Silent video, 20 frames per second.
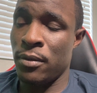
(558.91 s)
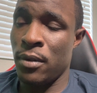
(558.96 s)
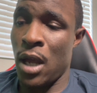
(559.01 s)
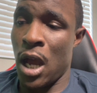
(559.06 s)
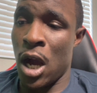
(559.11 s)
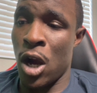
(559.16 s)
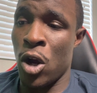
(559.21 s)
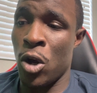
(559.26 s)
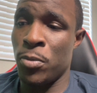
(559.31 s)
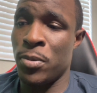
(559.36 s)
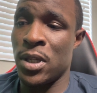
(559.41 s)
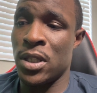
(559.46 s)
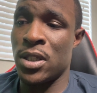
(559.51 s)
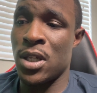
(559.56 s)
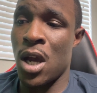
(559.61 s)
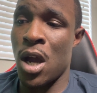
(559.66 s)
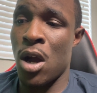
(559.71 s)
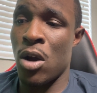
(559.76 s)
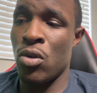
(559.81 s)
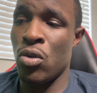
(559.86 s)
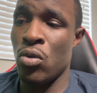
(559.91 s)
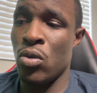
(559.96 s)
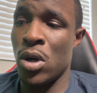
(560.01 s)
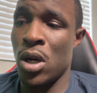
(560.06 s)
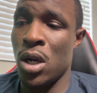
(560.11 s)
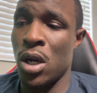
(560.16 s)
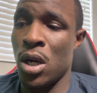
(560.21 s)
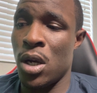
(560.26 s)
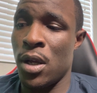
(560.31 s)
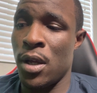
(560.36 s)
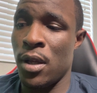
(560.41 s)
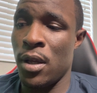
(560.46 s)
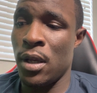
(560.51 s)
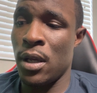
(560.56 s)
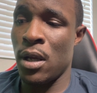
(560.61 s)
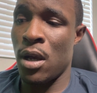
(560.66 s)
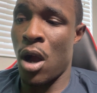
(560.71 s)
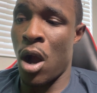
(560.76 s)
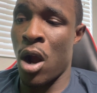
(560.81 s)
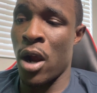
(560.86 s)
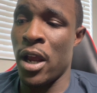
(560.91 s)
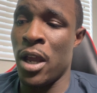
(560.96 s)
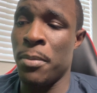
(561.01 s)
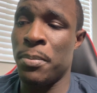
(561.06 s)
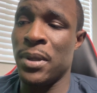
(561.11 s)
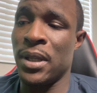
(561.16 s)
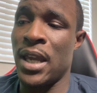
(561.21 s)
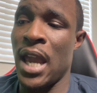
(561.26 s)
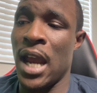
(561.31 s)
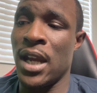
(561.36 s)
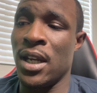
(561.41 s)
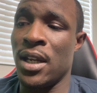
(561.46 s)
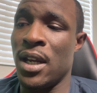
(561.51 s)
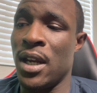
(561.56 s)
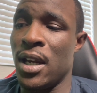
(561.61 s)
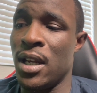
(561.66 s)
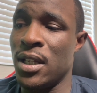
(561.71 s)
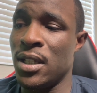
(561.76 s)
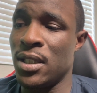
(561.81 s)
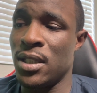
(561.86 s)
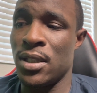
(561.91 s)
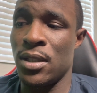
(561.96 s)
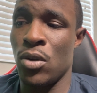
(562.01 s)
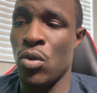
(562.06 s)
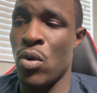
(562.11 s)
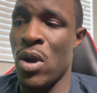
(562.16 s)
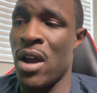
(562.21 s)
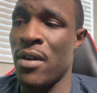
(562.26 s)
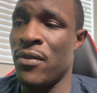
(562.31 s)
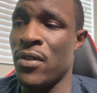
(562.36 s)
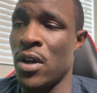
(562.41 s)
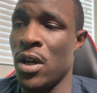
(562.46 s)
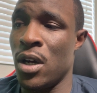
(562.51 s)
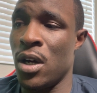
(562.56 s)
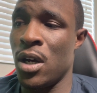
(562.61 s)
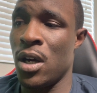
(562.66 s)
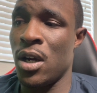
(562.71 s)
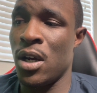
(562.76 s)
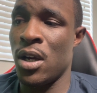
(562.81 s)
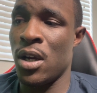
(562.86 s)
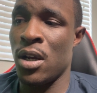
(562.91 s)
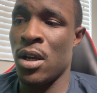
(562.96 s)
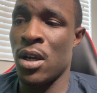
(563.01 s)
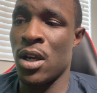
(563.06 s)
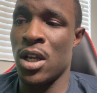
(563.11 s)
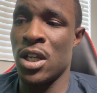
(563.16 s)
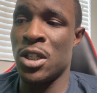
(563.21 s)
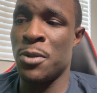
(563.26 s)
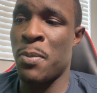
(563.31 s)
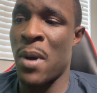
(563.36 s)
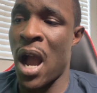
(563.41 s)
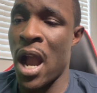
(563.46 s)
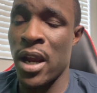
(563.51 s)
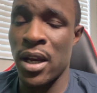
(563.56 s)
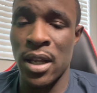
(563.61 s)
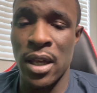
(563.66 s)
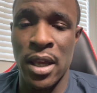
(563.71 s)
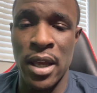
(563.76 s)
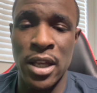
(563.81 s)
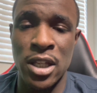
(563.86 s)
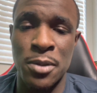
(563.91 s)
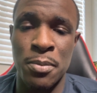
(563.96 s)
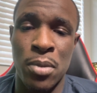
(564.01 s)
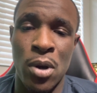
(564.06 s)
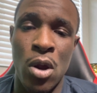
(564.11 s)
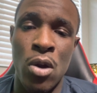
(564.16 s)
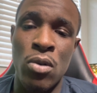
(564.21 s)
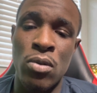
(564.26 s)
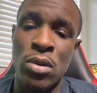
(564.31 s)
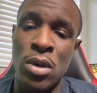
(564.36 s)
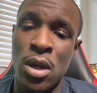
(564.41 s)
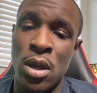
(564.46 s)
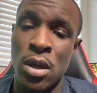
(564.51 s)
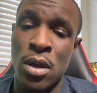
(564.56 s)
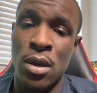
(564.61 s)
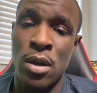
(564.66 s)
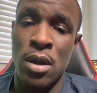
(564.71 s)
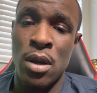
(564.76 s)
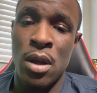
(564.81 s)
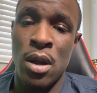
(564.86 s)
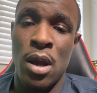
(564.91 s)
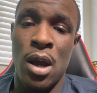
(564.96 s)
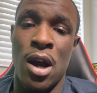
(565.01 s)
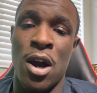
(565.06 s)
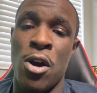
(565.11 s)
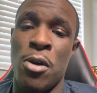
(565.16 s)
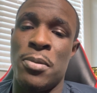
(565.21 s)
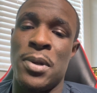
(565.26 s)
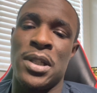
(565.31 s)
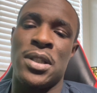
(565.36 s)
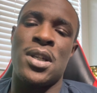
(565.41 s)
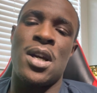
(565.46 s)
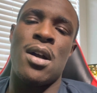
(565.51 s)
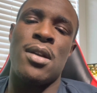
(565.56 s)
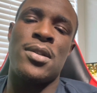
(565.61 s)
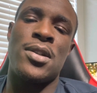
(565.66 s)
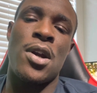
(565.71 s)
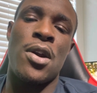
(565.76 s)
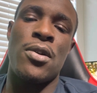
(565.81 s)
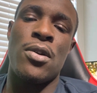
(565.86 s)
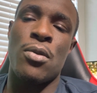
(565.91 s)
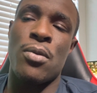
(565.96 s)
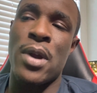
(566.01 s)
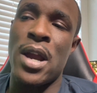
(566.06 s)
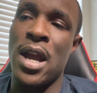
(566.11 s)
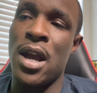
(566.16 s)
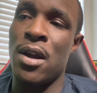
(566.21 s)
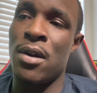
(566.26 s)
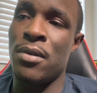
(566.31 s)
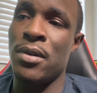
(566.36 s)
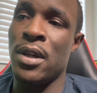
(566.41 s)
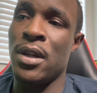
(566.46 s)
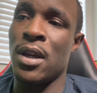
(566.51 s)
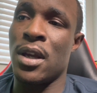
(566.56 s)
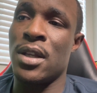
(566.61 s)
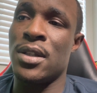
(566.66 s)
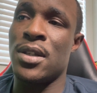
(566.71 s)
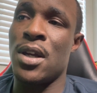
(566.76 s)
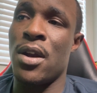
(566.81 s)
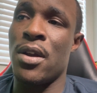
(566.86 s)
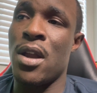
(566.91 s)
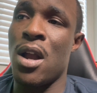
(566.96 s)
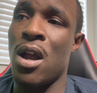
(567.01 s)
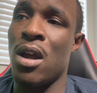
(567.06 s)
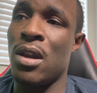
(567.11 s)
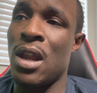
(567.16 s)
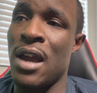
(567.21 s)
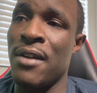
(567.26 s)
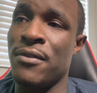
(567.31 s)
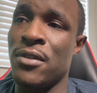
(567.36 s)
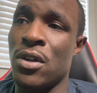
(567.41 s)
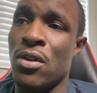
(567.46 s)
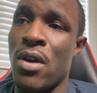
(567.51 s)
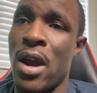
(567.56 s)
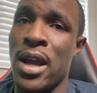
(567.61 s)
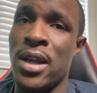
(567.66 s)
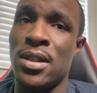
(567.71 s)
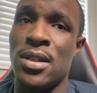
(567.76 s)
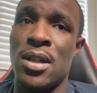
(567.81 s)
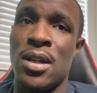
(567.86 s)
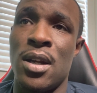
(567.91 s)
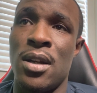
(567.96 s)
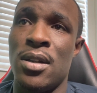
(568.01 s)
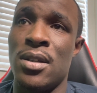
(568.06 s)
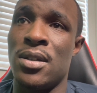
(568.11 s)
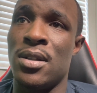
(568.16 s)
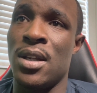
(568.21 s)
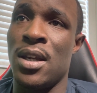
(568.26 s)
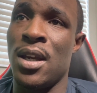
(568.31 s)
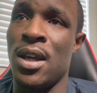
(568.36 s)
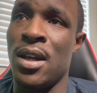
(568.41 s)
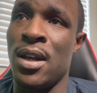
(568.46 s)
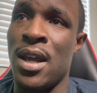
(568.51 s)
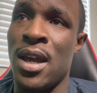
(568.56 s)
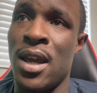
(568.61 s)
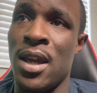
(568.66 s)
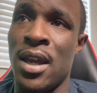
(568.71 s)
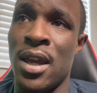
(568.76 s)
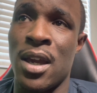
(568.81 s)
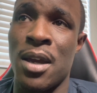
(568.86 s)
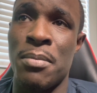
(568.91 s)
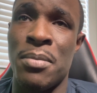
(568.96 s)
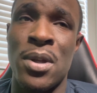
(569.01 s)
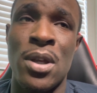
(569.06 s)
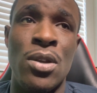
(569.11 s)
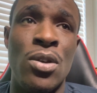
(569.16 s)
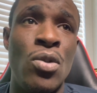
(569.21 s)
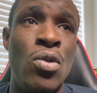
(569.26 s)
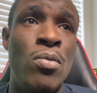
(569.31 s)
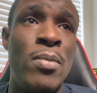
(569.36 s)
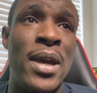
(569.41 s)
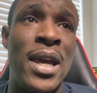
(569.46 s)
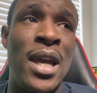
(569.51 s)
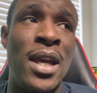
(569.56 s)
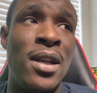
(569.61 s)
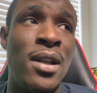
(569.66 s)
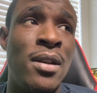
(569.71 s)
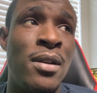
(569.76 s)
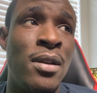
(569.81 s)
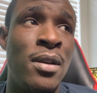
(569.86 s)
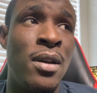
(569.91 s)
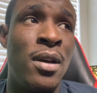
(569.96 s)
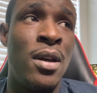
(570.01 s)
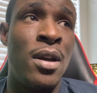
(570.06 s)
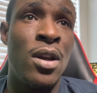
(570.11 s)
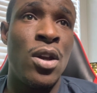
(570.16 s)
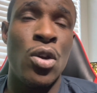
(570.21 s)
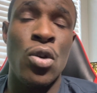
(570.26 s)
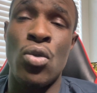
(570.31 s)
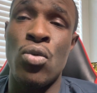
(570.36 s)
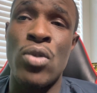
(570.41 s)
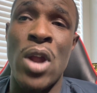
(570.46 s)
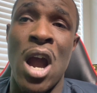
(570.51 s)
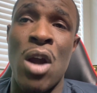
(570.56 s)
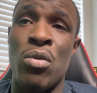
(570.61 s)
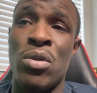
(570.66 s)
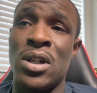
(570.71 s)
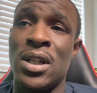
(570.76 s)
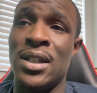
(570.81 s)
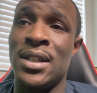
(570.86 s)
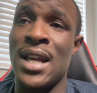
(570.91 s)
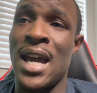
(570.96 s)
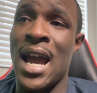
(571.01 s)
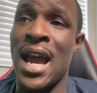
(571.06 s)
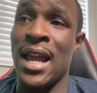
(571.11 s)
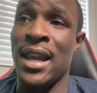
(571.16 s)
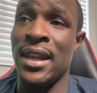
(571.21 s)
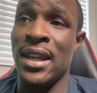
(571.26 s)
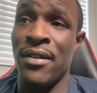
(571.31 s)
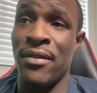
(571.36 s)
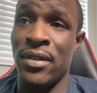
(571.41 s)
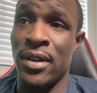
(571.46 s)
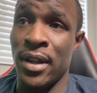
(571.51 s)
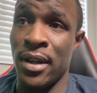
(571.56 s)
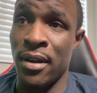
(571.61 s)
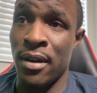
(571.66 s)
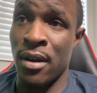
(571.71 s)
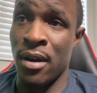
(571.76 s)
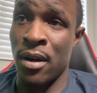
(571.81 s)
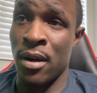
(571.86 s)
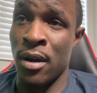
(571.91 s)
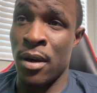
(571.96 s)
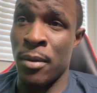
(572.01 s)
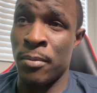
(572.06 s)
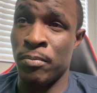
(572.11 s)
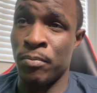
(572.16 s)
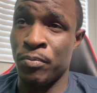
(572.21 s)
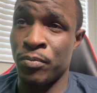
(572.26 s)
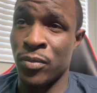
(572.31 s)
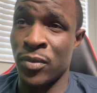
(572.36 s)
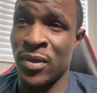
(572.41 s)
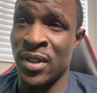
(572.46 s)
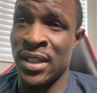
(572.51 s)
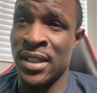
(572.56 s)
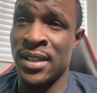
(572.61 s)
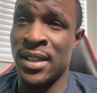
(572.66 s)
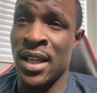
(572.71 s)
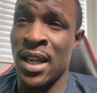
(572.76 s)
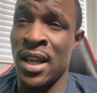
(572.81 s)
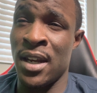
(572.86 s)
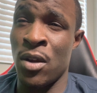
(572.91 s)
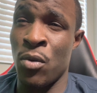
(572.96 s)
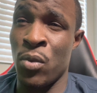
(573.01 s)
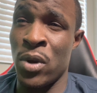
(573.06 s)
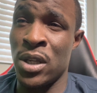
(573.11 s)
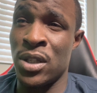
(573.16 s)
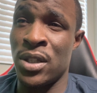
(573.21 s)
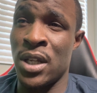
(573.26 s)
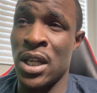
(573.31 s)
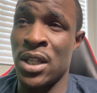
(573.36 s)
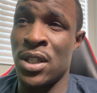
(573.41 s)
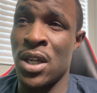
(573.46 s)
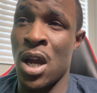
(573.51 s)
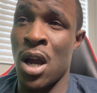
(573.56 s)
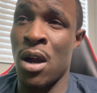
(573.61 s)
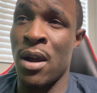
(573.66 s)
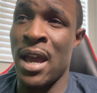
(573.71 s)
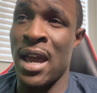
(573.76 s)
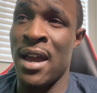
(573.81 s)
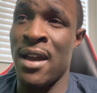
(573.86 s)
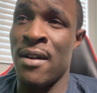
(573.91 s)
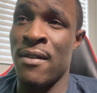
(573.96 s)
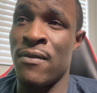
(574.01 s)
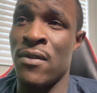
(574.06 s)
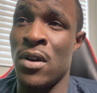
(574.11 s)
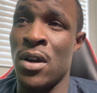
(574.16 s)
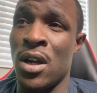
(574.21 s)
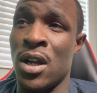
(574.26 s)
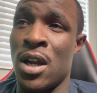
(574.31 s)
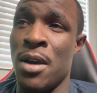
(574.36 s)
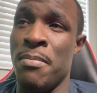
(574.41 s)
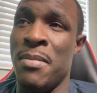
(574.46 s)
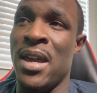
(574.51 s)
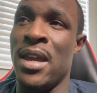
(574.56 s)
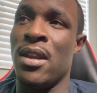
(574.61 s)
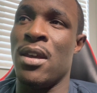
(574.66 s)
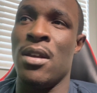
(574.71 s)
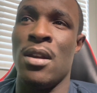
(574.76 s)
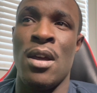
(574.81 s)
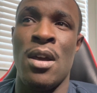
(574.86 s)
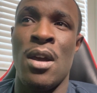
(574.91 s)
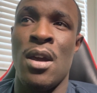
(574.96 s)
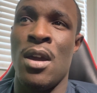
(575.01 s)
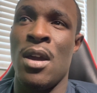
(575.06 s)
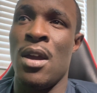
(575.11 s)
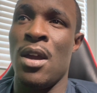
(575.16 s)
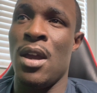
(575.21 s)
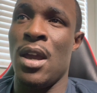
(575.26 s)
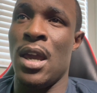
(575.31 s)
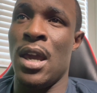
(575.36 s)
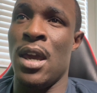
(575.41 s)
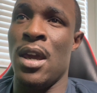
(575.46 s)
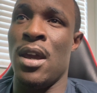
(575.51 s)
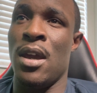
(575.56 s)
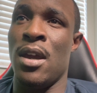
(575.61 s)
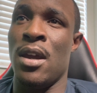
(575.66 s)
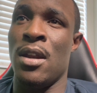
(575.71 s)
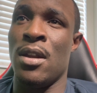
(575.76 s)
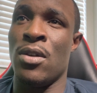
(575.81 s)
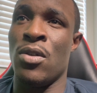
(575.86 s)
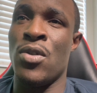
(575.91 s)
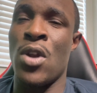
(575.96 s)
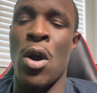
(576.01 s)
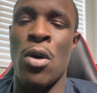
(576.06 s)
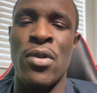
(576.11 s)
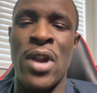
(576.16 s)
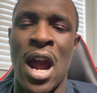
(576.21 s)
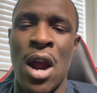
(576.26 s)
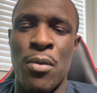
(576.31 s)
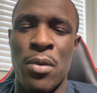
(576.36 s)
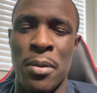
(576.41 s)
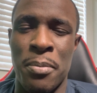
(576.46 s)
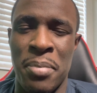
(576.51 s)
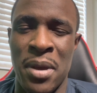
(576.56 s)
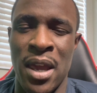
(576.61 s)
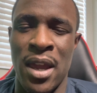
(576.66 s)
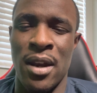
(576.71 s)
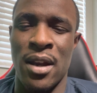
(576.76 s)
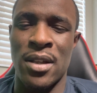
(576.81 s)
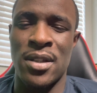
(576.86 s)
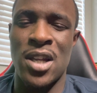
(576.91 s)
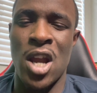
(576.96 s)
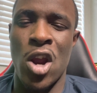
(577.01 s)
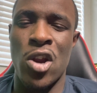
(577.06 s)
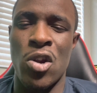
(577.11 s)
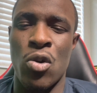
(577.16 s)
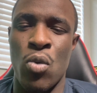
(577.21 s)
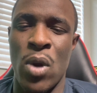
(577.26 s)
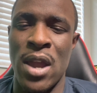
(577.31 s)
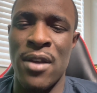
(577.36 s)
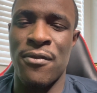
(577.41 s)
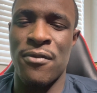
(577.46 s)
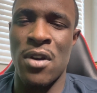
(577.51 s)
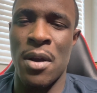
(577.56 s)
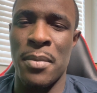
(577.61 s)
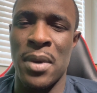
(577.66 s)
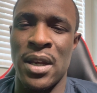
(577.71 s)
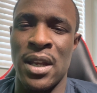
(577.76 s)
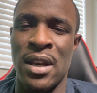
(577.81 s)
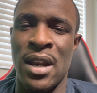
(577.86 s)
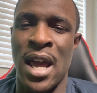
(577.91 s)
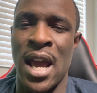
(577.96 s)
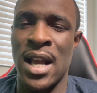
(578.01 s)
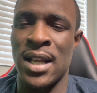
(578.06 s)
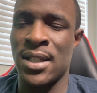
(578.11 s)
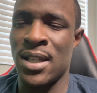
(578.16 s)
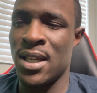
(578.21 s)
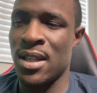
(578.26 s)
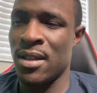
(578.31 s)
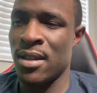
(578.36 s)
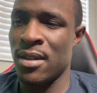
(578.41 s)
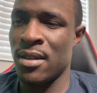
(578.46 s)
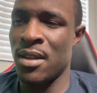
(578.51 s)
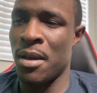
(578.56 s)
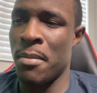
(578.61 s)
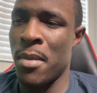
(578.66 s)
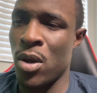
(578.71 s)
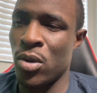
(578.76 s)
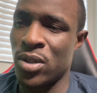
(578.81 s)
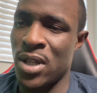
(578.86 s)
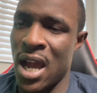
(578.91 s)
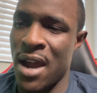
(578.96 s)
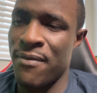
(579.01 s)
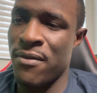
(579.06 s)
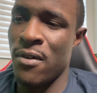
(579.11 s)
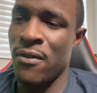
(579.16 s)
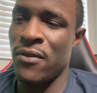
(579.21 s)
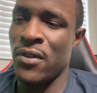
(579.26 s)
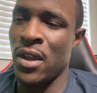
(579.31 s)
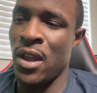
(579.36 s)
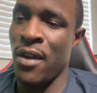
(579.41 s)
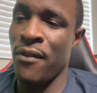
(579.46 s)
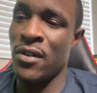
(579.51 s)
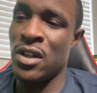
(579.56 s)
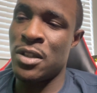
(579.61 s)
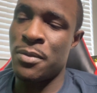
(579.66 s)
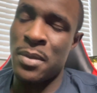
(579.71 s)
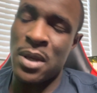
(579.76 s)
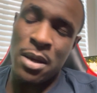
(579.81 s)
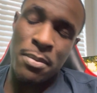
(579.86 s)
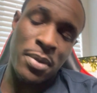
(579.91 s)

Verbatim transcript: I hope that y'all who uh are implicated in this, whoever uh conspired against bro, I hope that y'all turn around and can turn y'all life to Christ and understand that it could be you, man, and you do not want to die living in um the sin in which that y'all have uh, committed and, you know, not repent and turn away from it and ask the Most High for forgiveness, man.